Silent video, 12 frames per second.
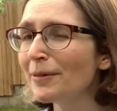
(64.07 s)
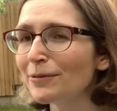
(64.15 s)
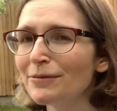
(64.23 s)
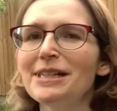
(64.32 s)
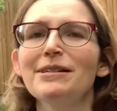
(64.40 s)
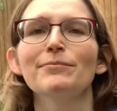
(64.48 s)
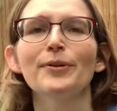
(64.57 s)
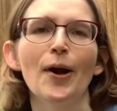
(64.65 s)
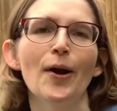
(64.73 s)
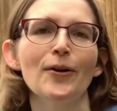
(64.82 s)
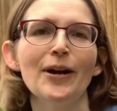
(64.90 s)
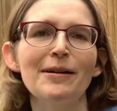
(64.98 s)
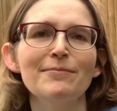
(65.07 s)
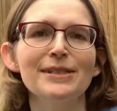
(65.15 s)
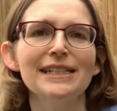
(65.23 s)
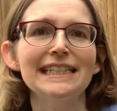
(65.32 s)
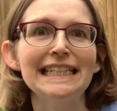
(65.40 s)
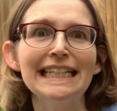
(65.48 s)
reading programs
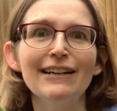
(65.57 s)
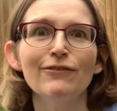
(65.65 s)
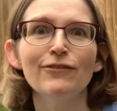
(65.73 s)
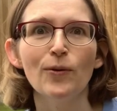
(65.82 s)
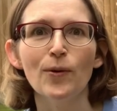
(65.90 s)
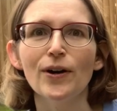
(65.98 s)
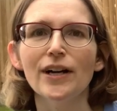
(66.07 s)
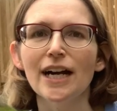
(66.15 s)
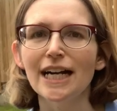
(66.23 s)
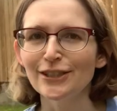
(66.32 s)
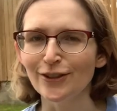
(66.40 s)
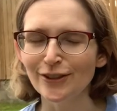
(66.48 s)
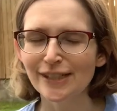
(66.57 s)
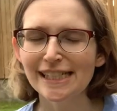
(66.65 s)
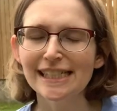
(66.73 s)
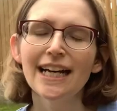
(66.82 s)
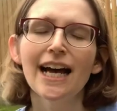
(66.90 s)
for adults.